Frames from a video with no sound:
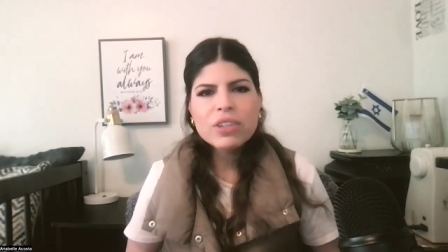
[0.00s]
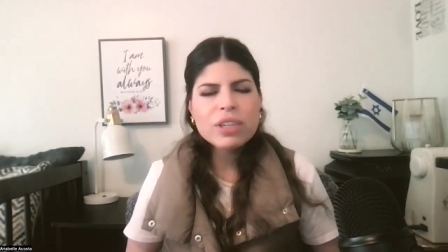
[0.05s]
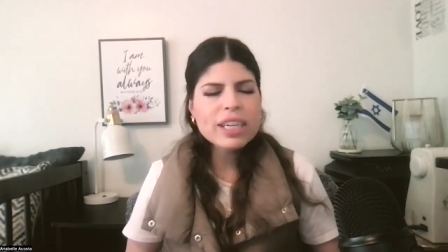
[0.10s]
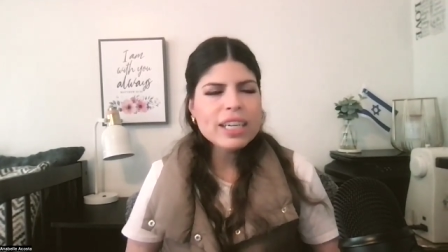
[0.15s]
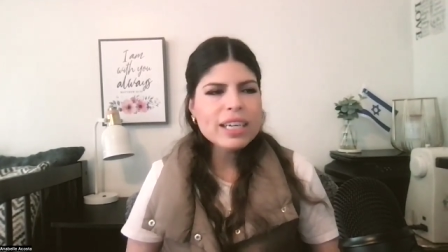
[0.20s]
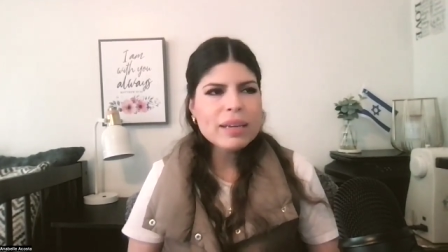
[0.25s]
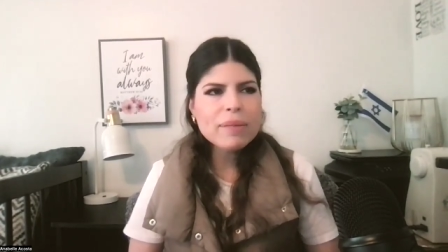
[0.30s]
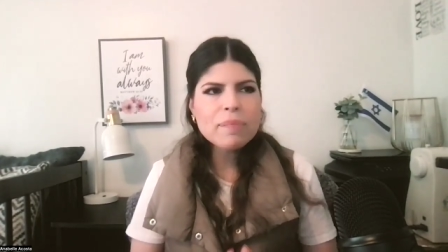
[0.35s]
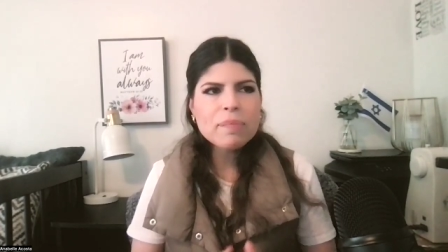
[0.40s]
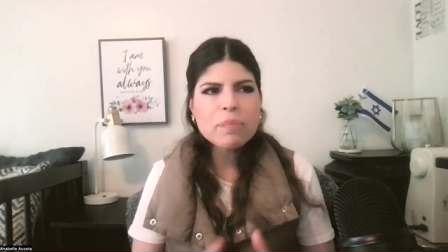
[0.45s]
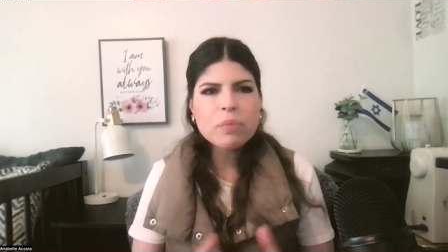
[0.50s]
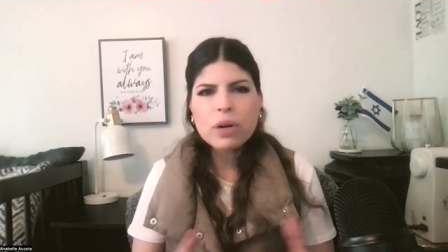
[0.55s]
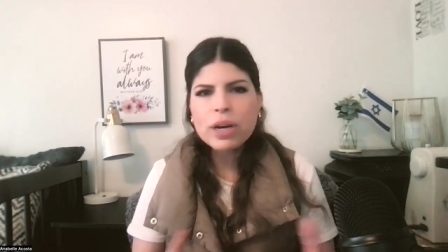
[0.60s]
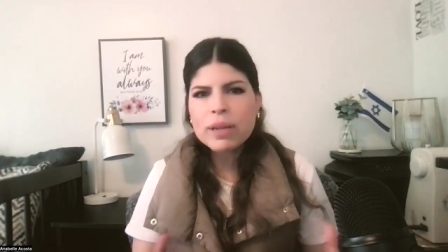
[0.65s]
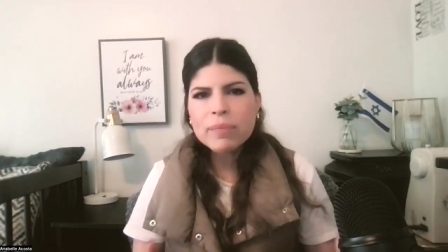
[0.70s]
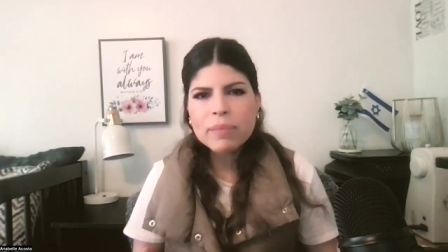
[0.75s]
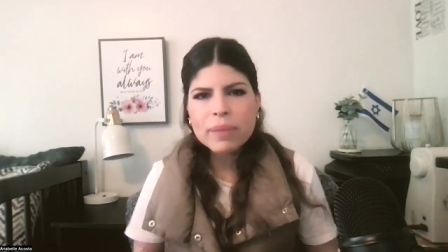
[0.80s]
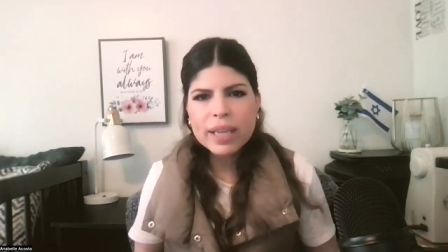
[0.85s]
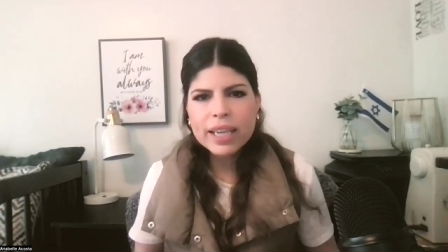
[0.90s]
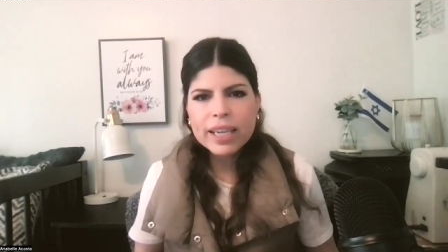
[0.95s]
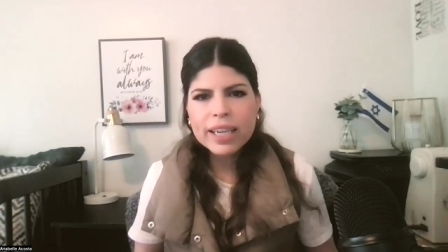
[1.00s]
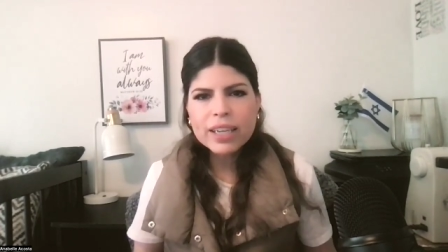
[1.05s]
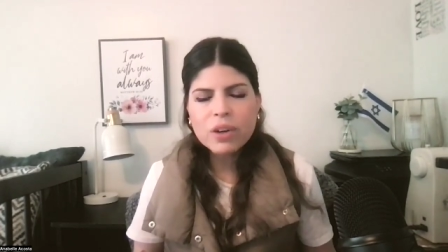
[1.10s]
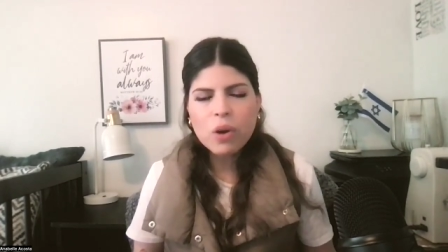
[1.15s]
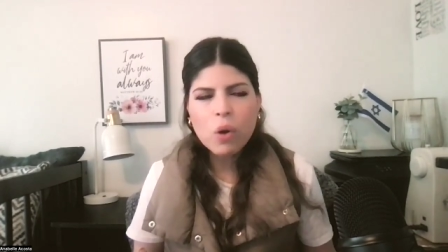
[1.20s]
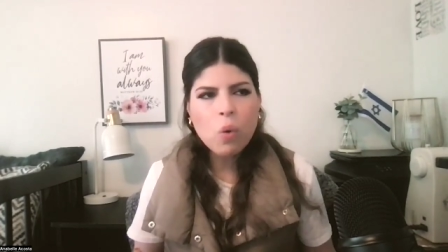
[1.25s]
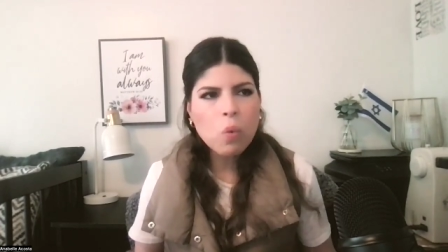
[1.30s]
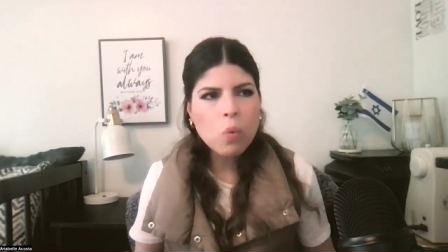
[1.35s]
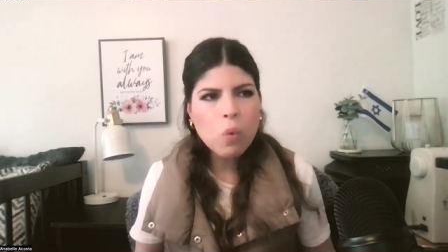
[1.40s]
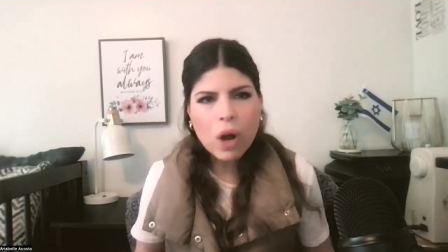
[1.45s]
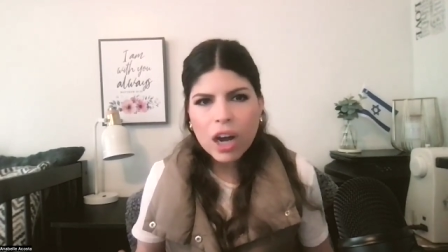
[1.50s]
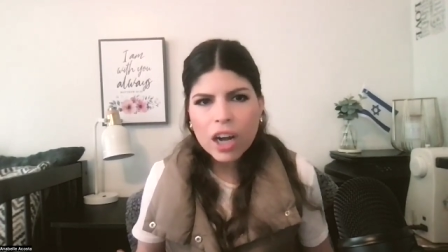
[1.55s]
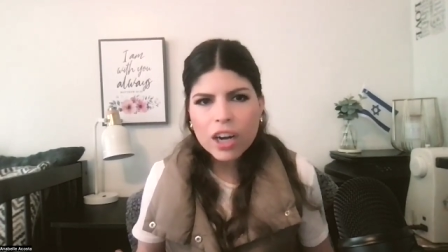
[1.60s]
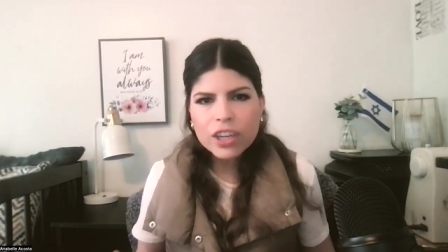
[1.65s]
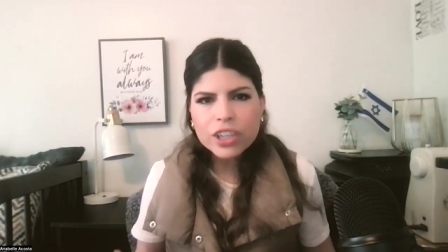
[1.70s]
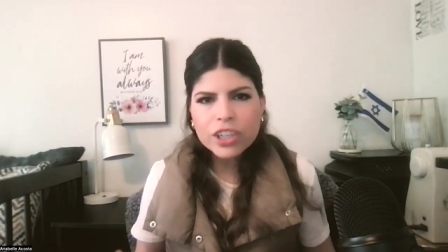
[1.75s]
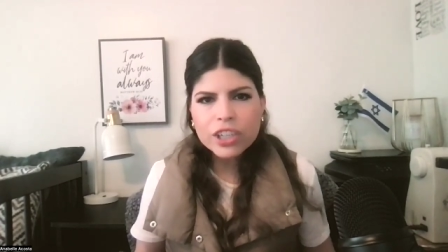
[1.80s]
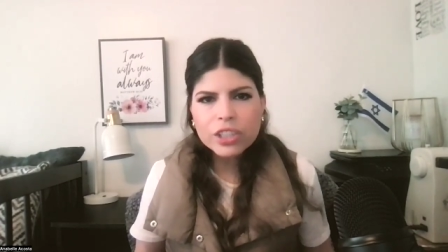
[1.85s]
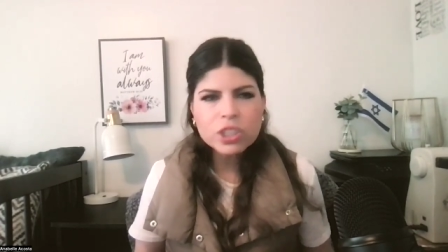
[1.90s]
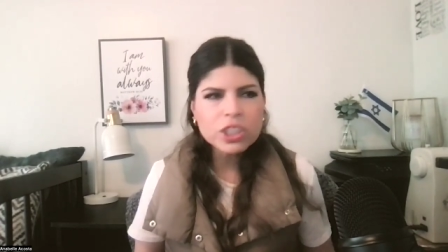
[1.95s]
You didn't bring me no
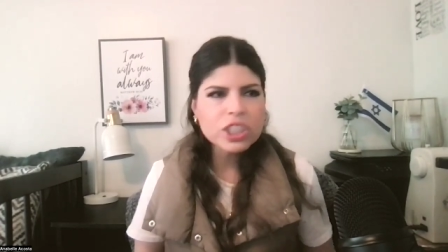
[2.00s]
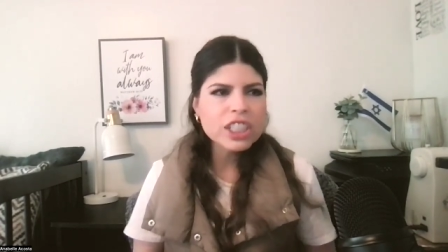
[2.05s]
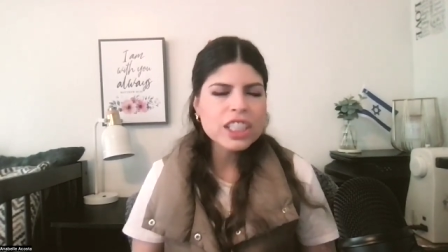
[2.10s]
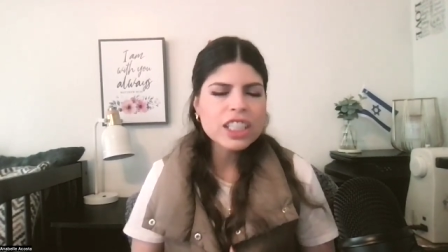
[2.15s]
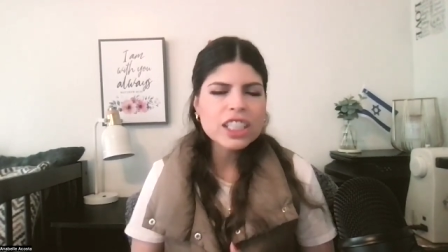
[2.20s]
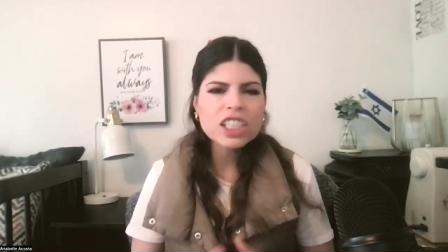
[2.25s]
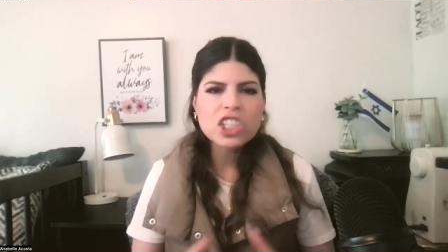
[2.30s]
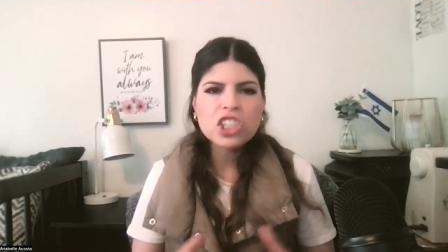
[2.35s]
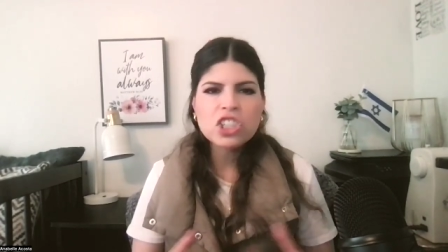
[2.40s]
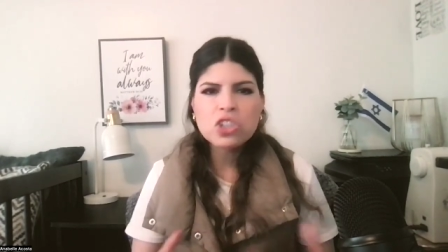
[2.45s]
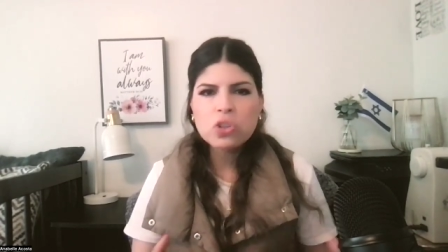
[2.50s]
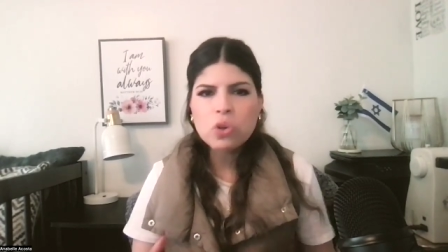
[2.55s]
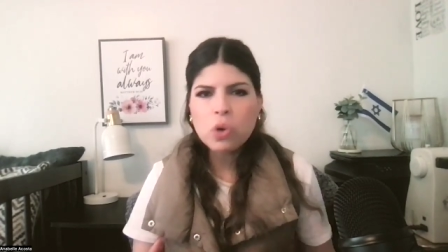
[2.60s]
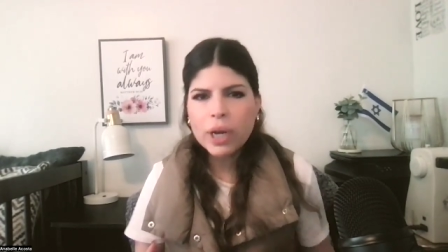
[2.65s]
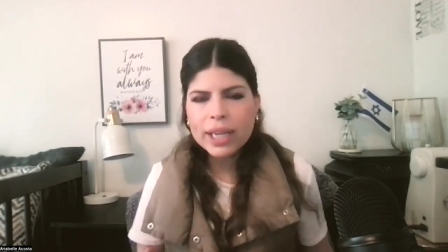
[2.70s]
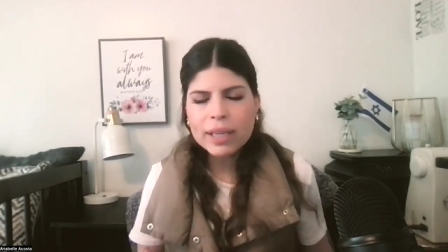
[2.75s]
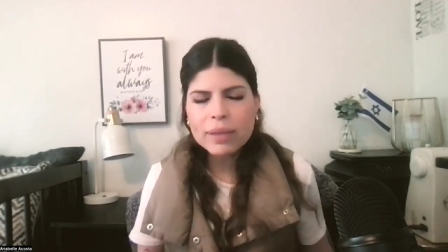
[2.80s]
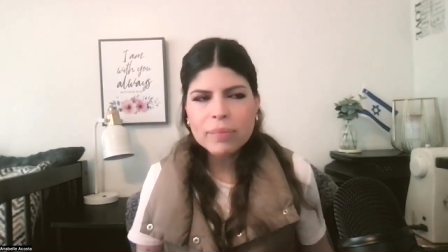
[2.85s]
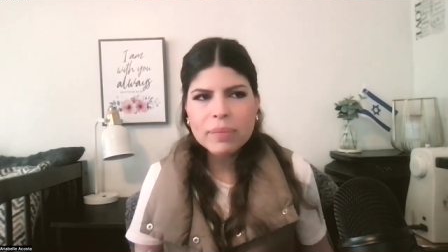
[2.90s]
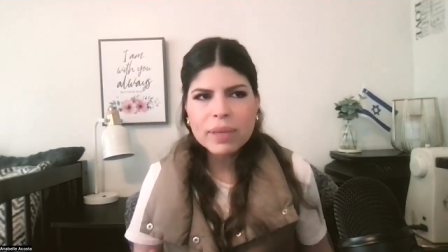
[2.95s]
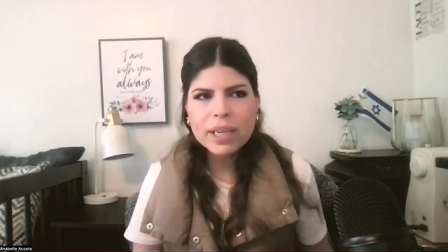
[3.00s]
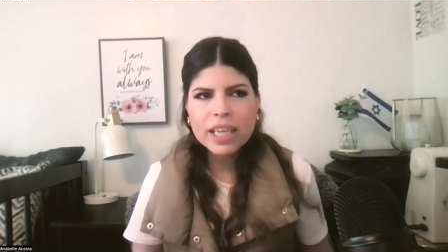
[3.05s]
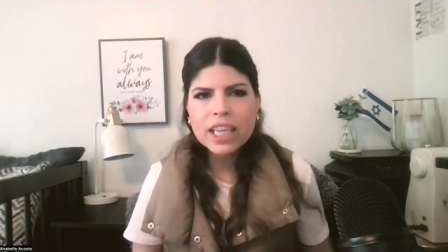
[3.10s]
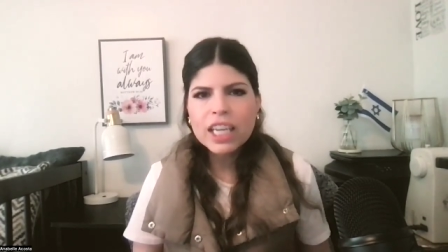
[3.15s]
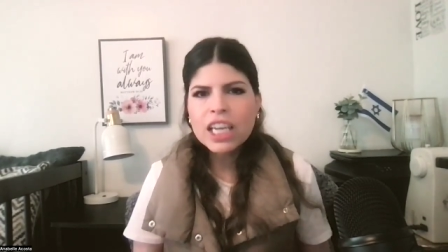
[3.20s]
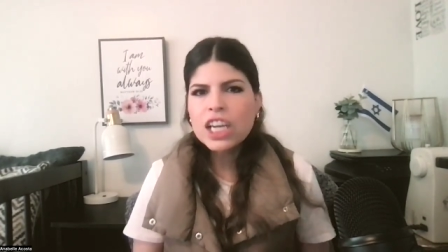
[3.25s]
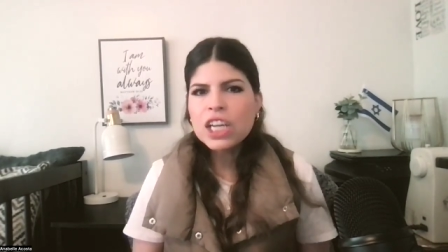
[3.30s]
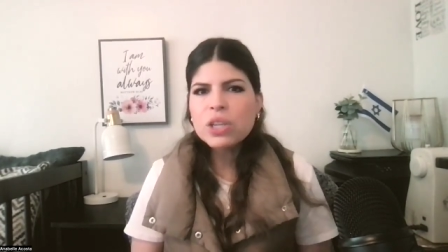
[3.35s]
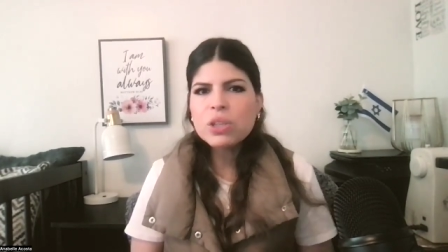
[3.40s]
water. You didn't anoint me.